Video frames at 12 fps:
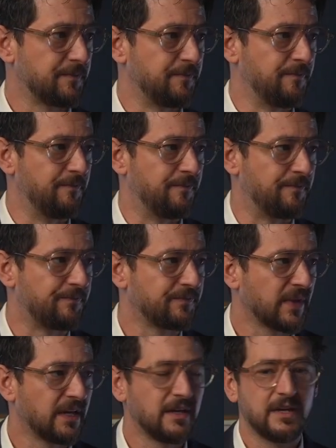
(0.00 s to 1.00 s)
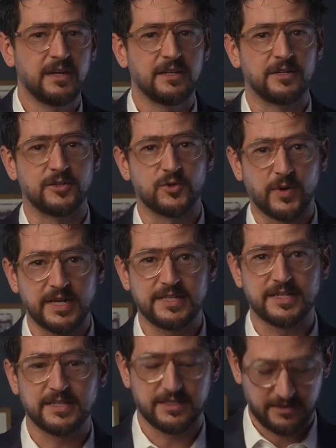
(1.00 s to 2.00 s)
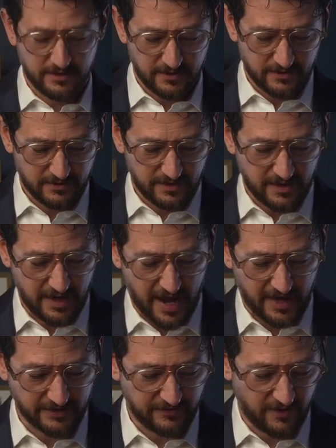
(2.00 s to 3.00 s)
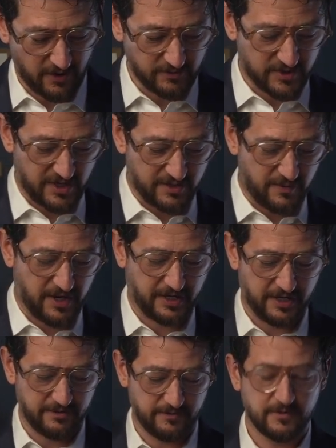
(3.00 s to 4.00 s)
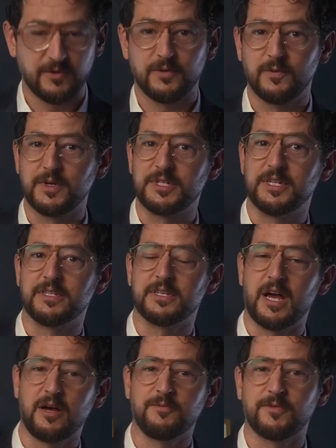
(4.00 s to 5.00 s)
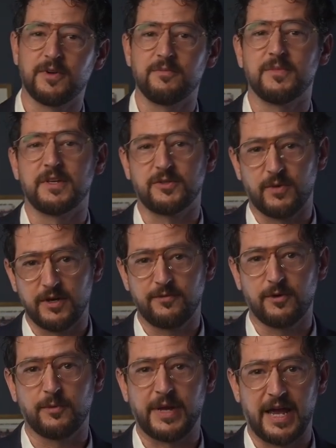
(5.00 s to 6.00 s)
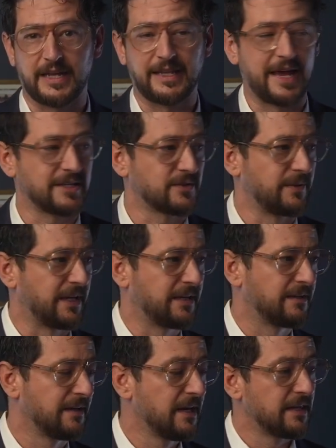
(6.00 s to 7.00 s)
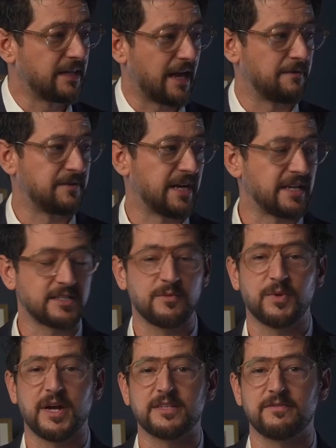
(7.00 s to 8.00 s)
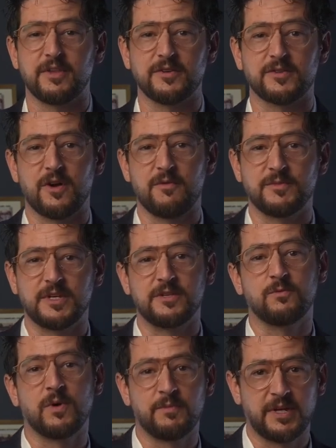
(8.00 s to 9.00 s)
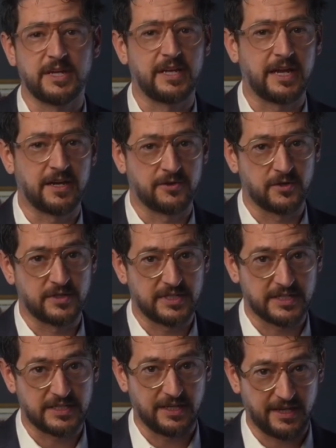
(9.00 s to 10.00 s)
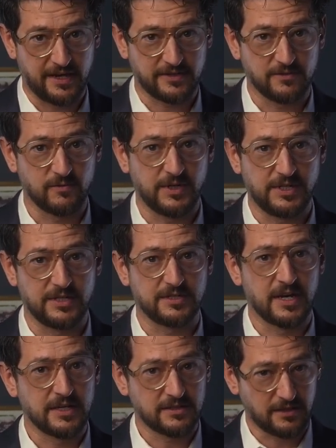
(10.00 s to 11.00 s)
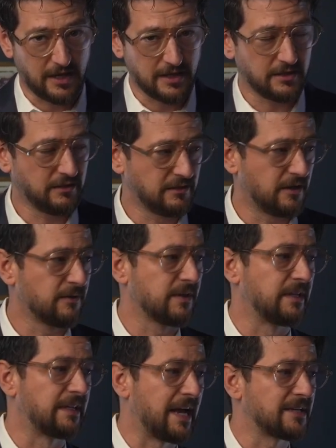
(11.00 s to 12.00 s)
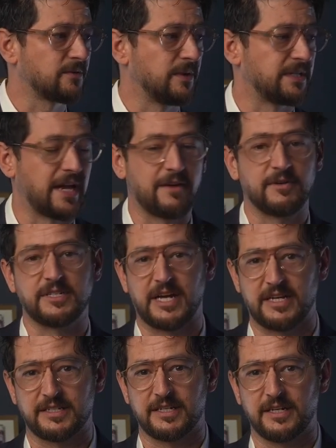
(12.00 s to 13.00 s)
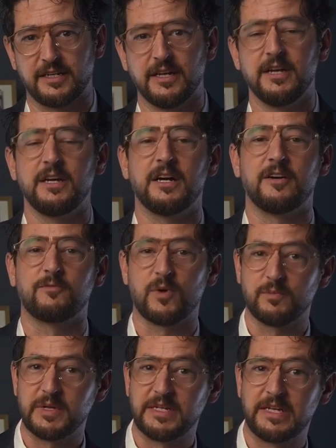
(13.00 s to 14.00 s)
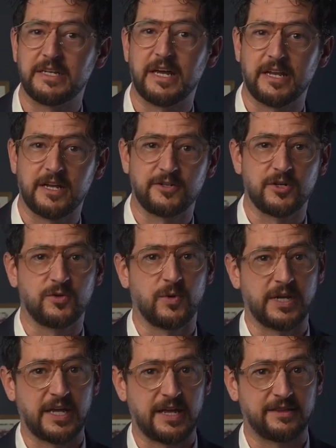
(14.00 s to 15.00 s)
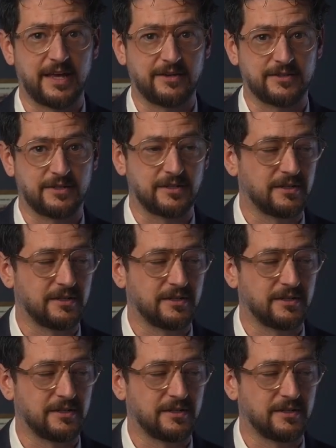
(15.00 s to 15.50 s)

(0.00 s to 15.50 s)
There are 26 active homes on the market, which is up from the 24 we had last week. The average asking price of those homes is $1,860,000, which is slightly lower than last week's average asking of $1,928,000.